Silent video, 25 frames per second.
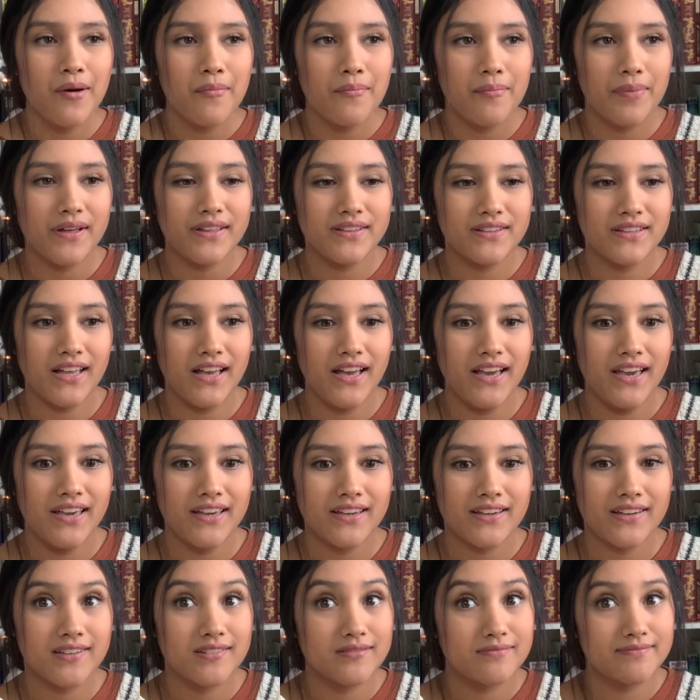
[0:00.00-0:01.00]
But
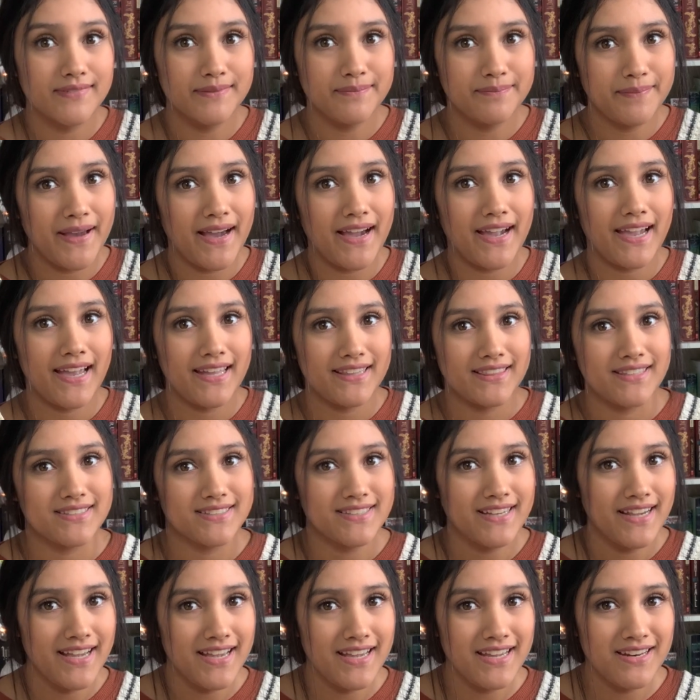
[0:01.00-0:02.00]
like back at the
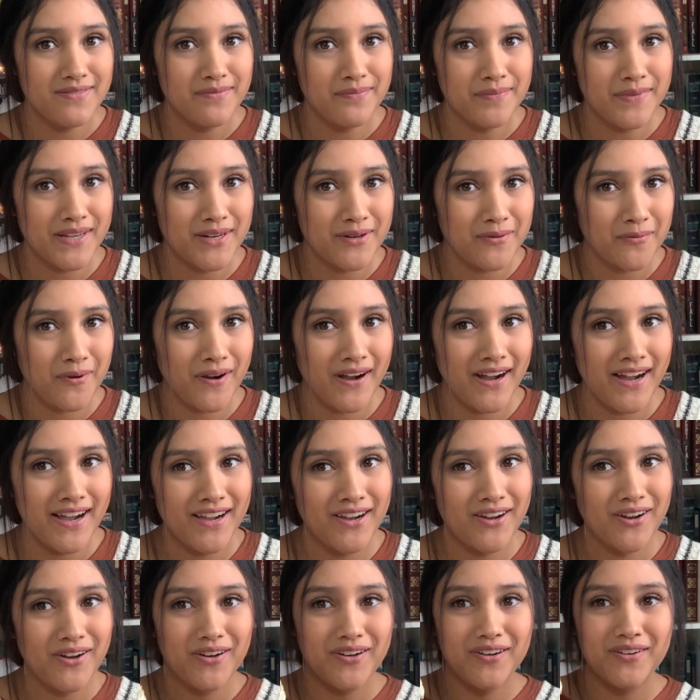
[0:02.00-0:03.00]
tent,
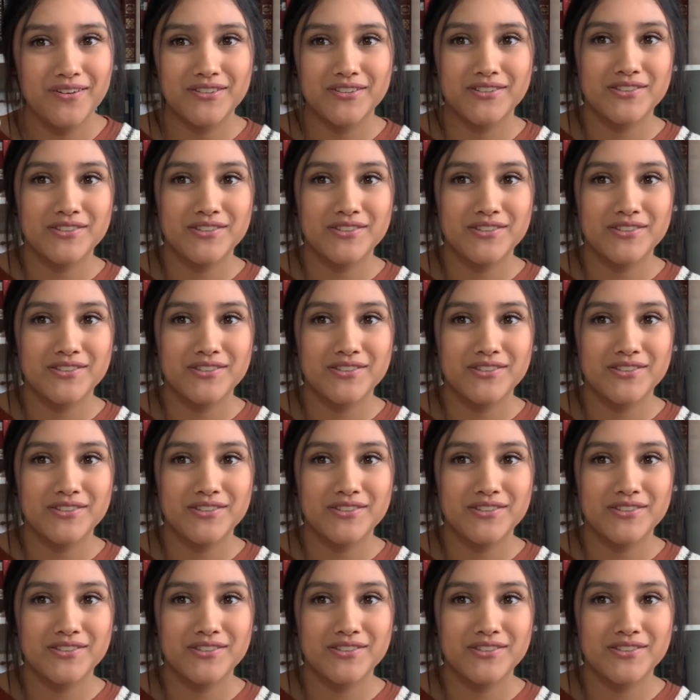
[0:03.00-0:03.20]
meanwhile,